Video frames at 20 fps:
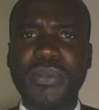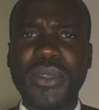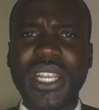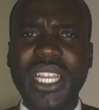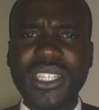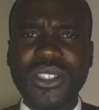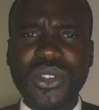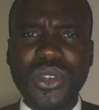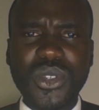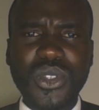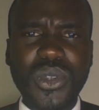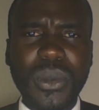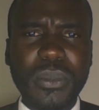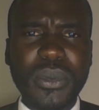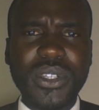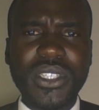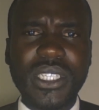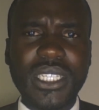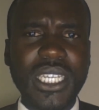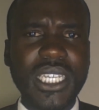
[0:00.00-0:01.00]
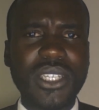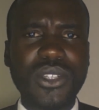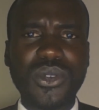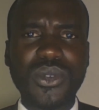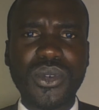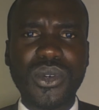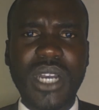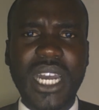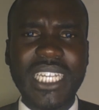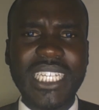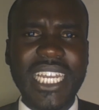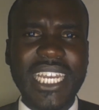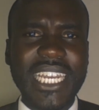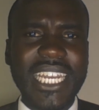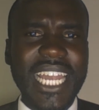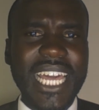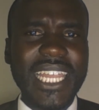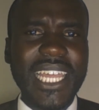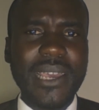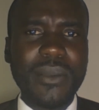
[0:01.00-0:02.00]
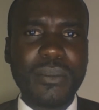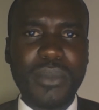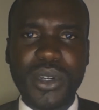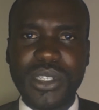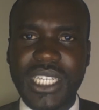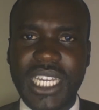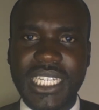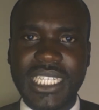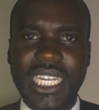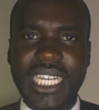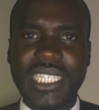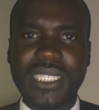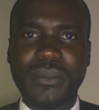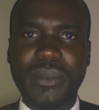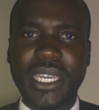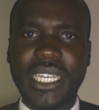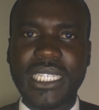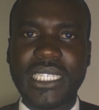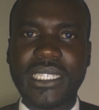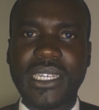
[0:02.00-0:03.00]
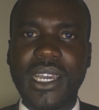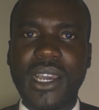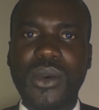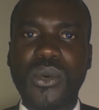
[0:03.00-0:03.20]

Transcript: Let's also proceed to look at another important aspect